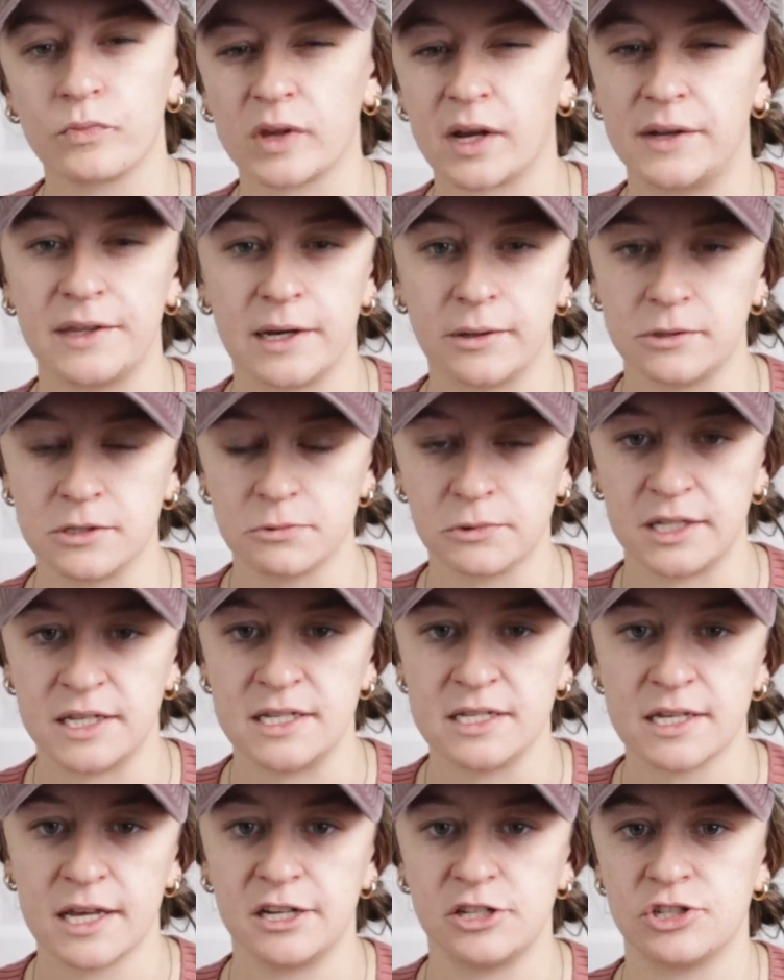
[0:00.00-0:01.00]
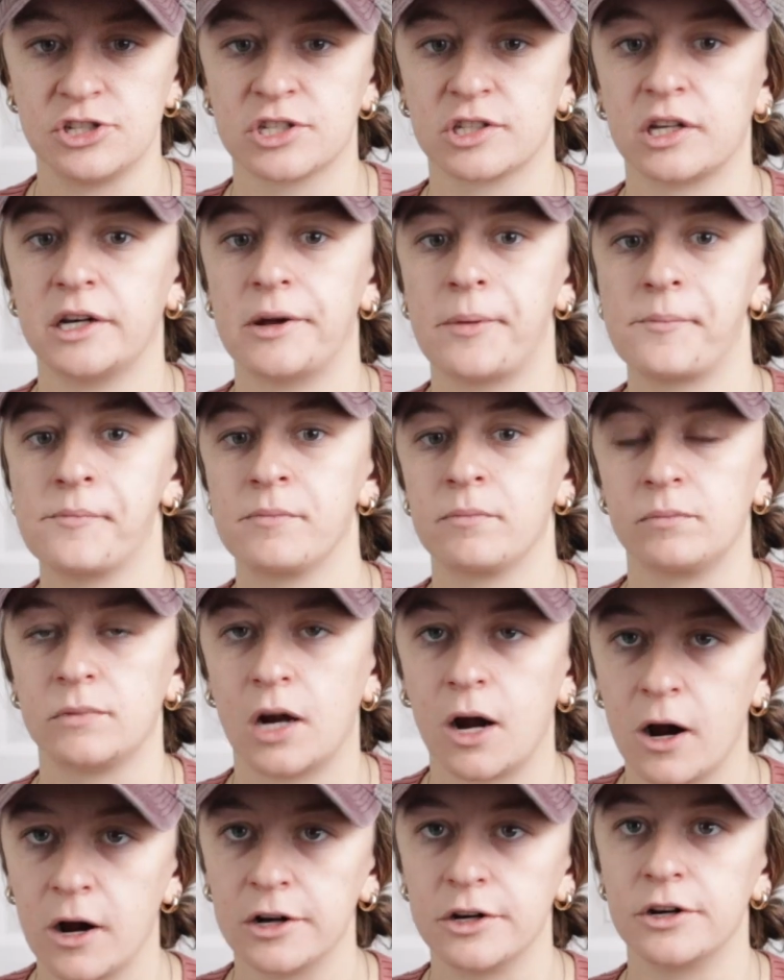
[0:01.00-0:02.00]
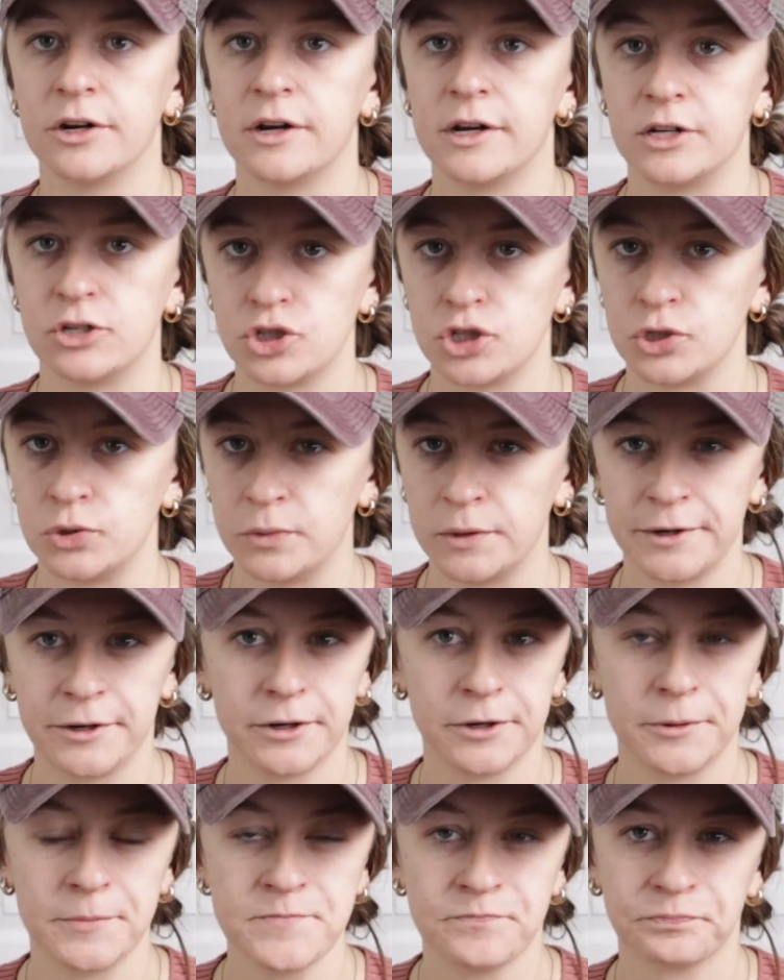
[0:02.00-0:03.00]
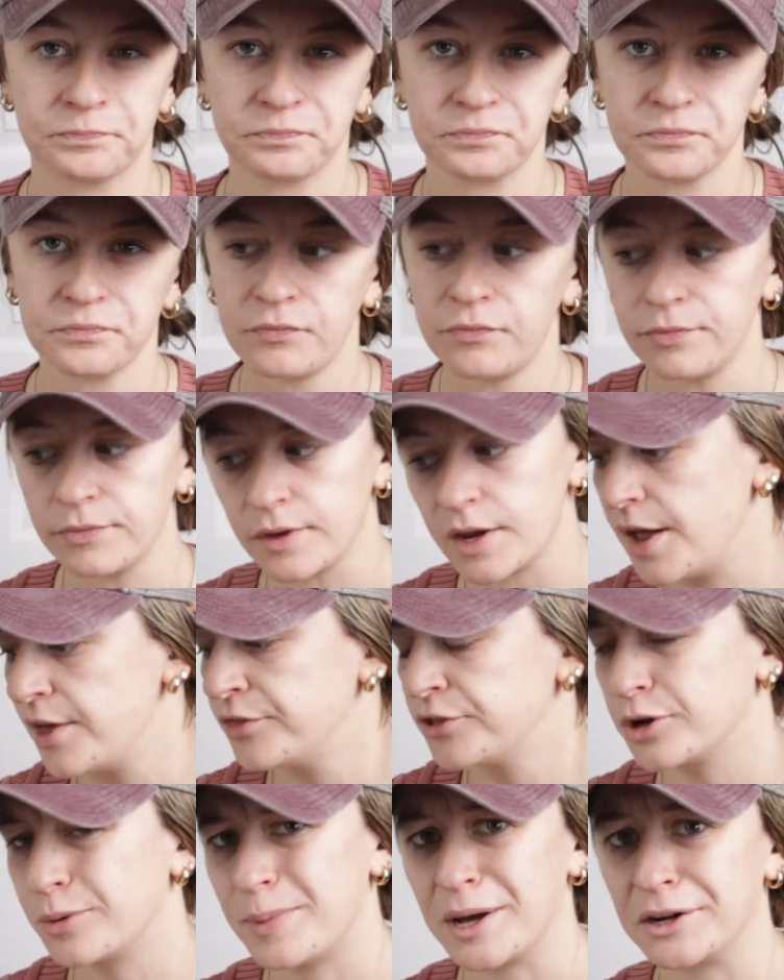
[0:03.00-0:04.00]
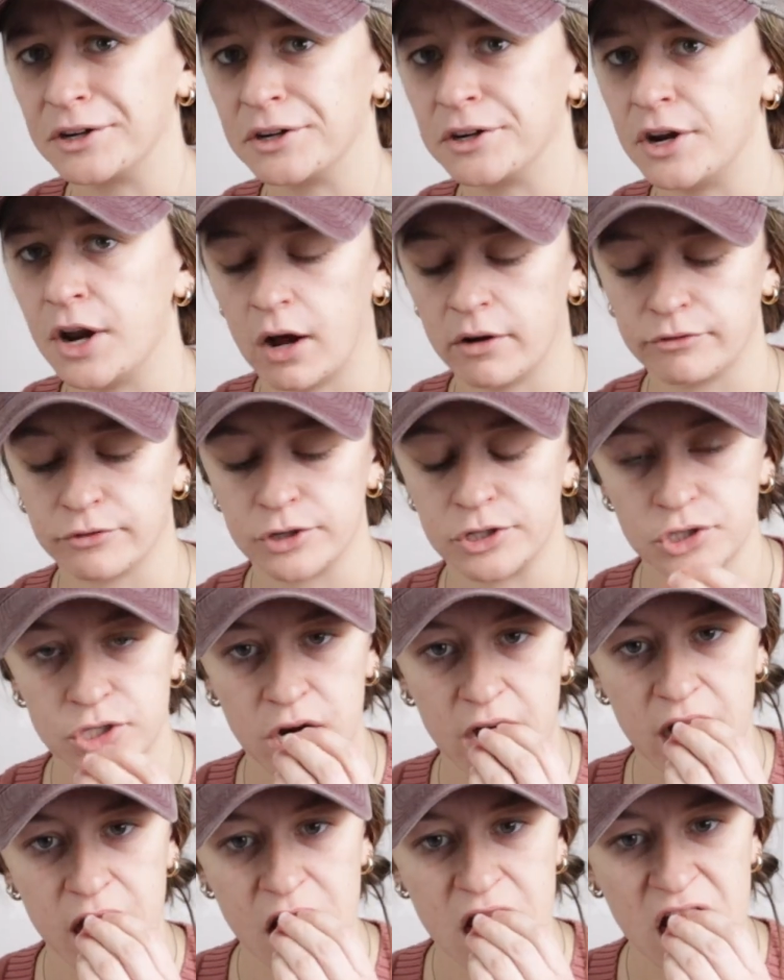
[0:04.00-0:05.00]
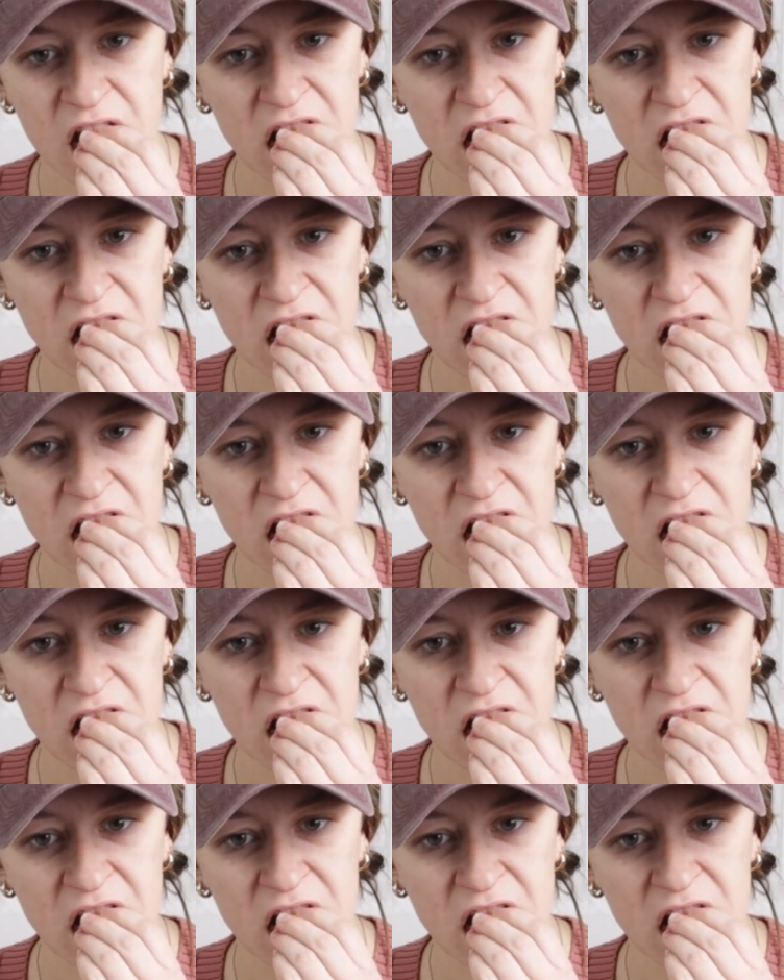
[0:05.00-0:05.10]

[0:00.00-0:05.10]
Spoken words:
And that was what he said. It just got harder and chewier, and they're better not freeze-dried.